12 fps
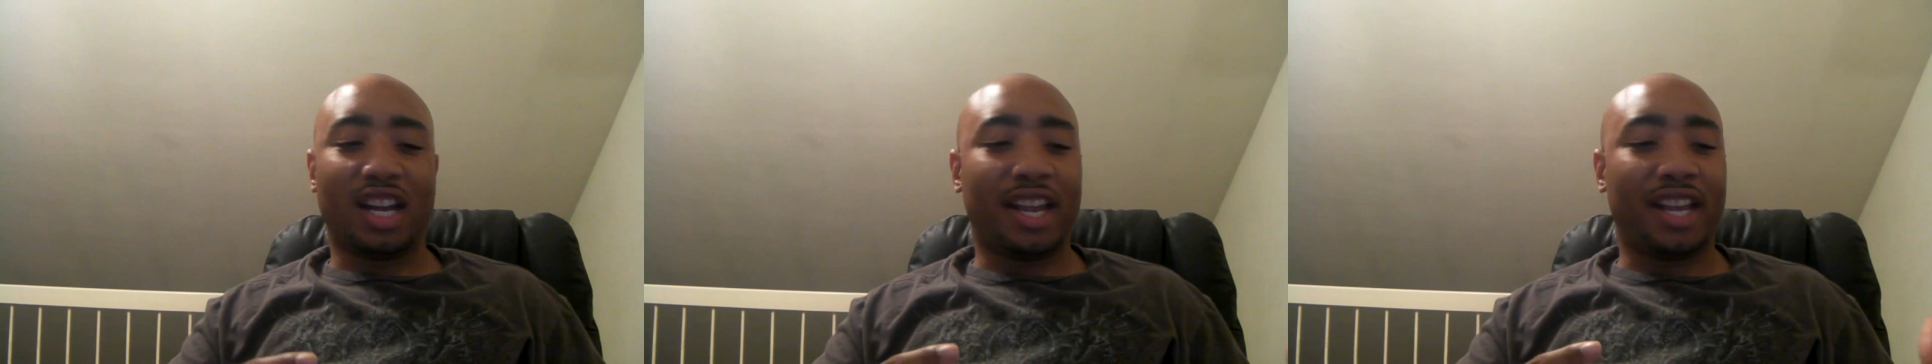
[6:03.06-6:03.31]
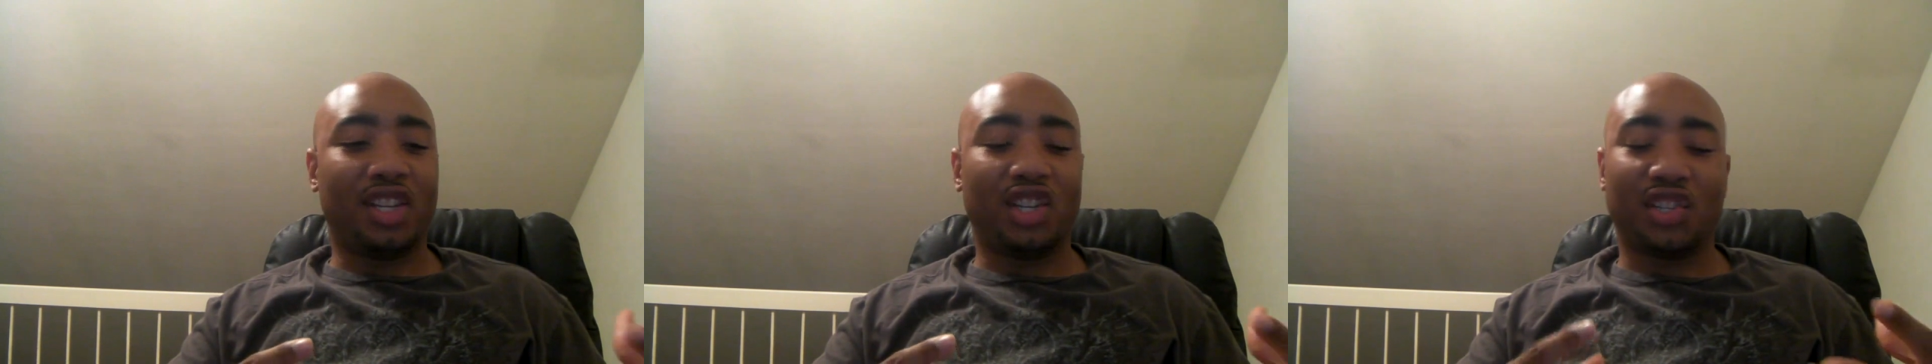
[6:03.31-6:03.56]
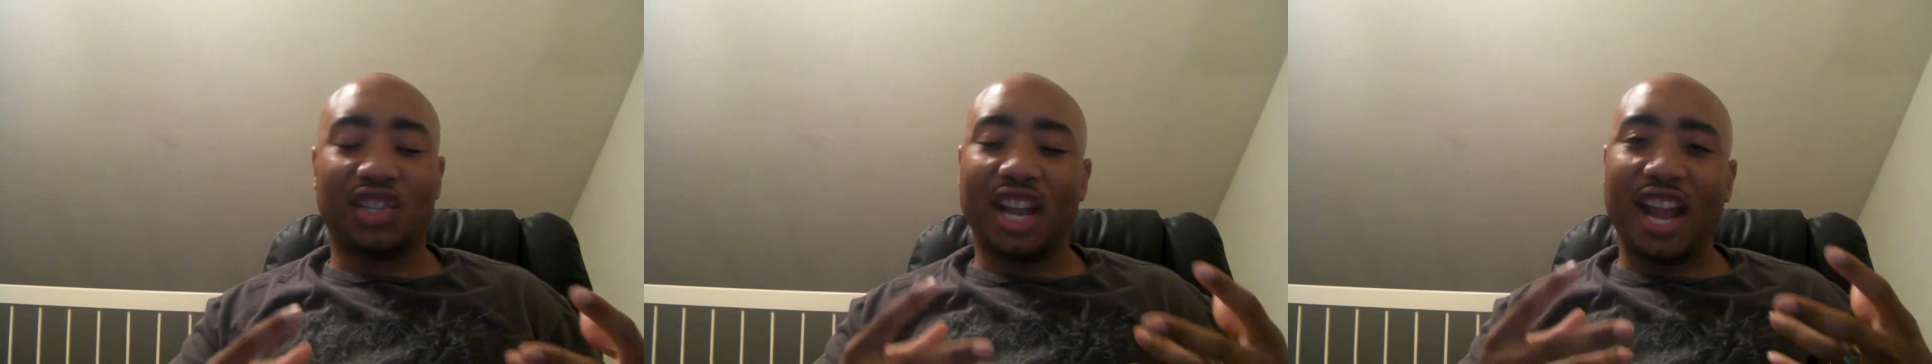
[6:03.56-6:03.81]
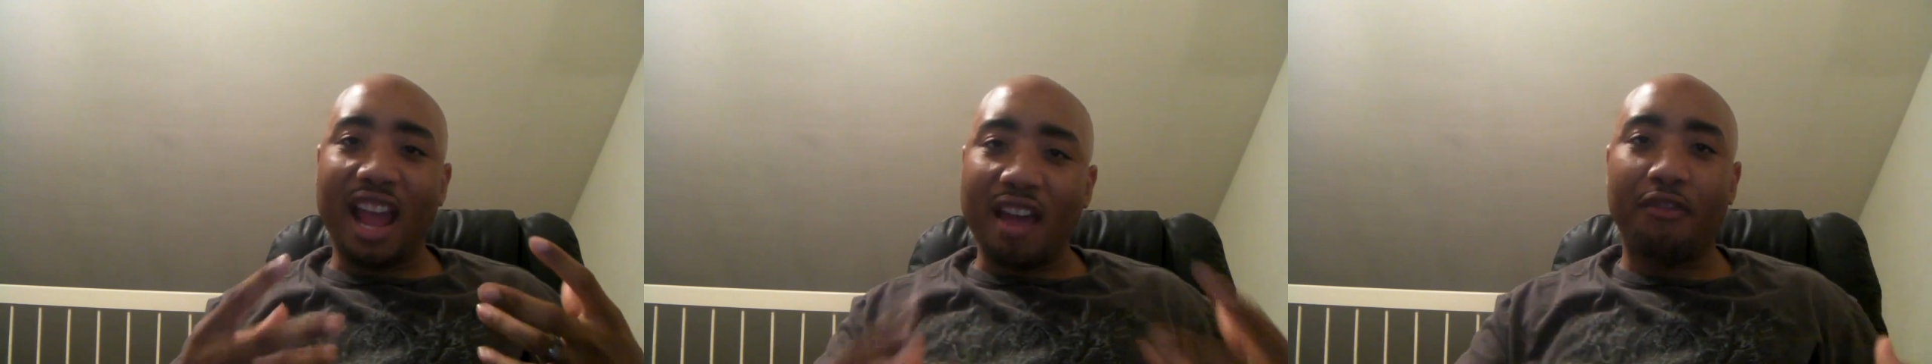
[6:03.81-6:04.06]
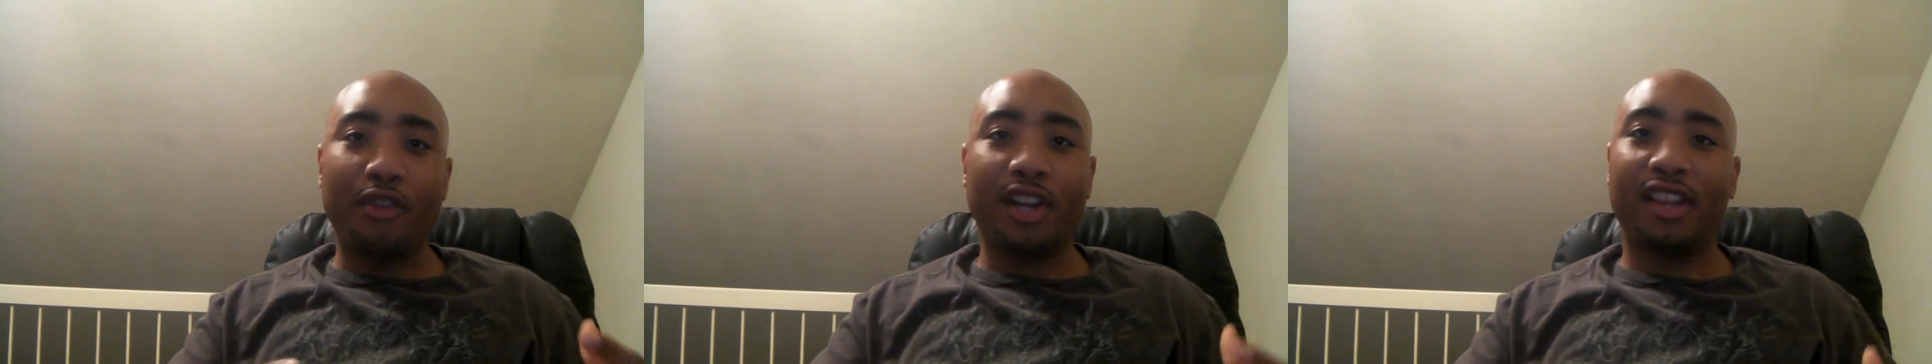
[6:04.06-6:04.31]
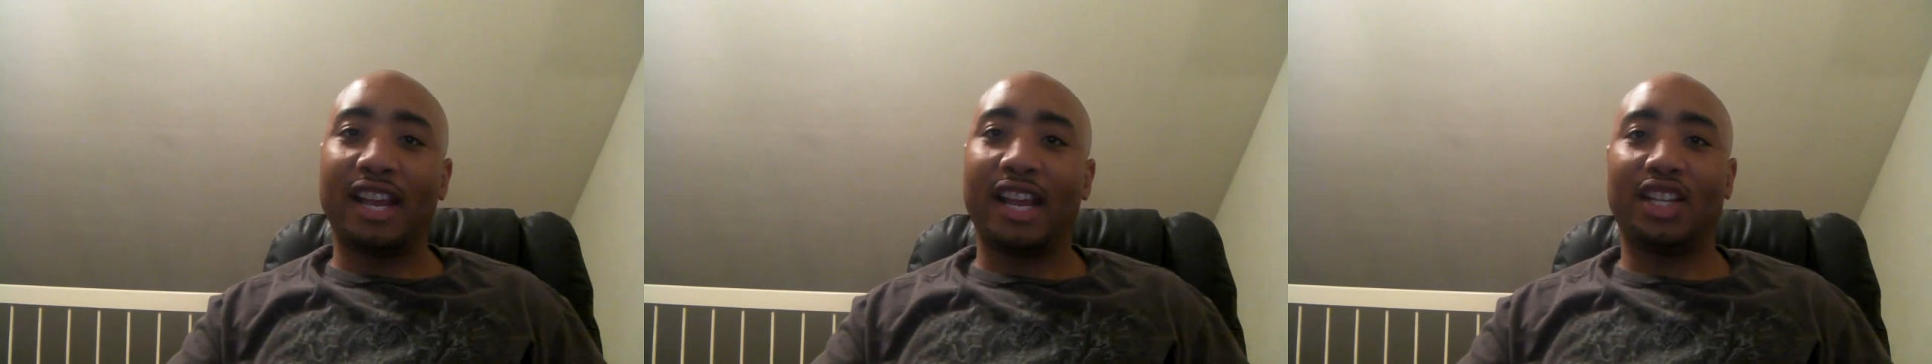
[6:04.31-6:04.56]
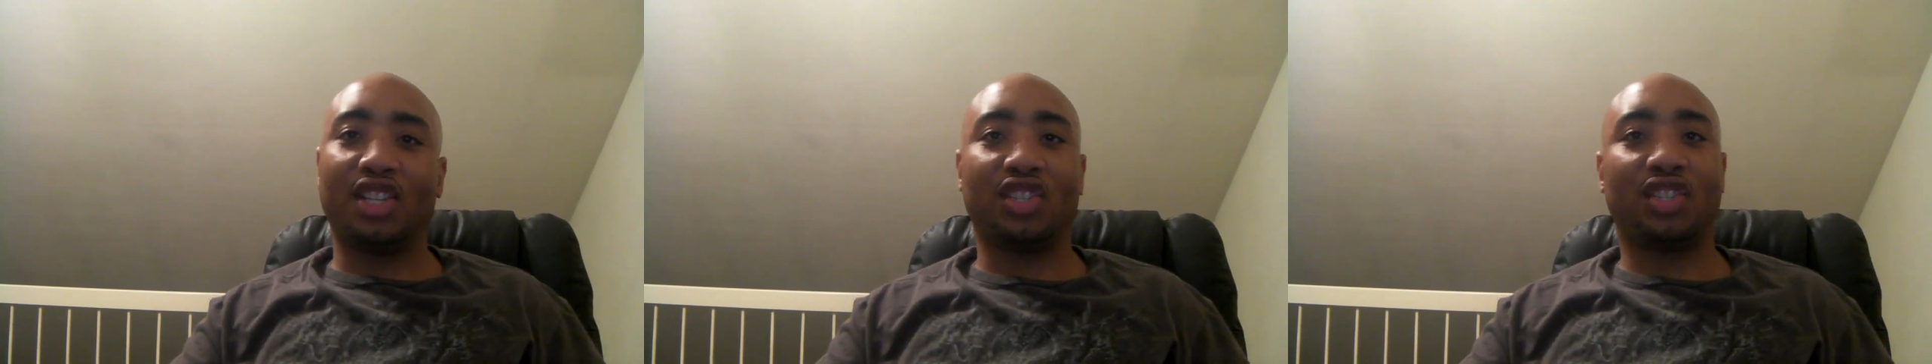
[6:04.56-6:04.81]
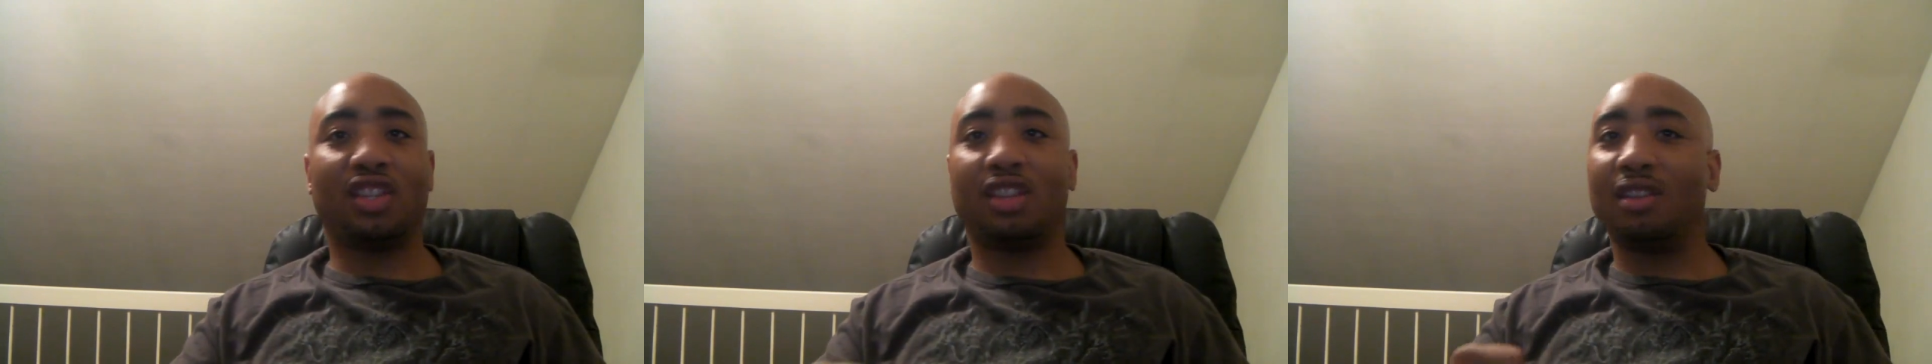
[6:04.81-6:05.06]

and just everything, just,